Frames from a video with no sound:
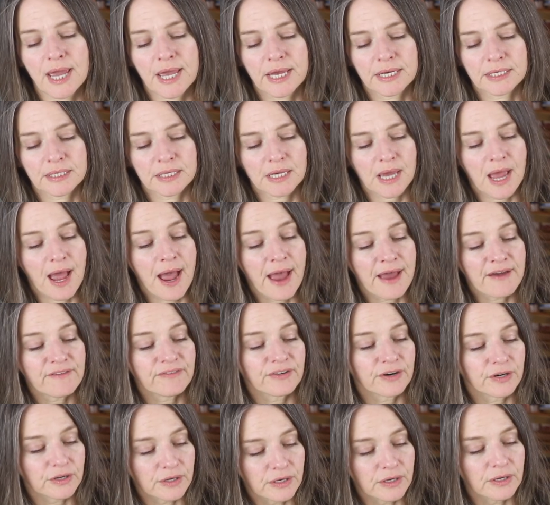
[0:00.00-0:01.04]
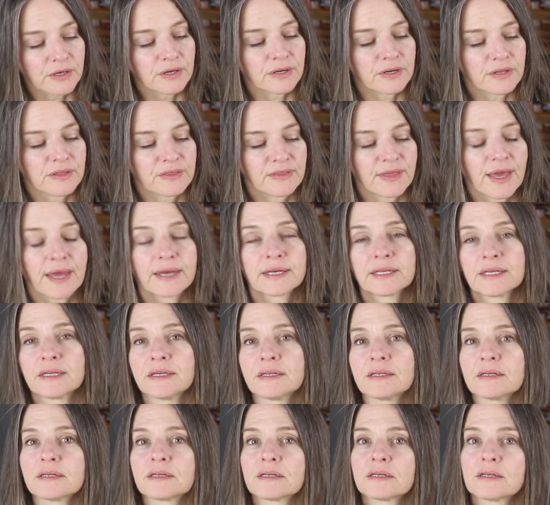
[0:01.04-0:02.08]
And I've heard that
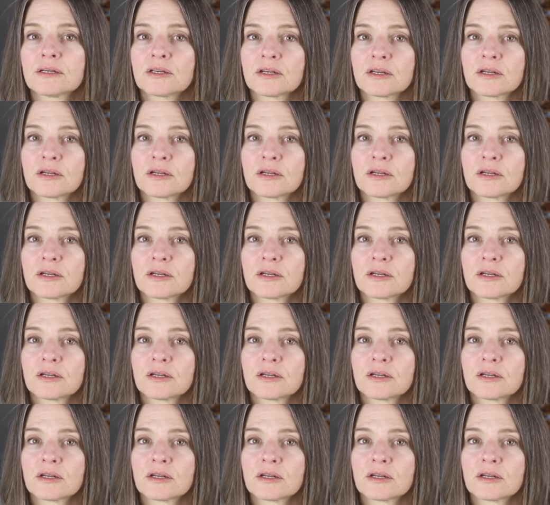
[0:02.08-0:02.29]
it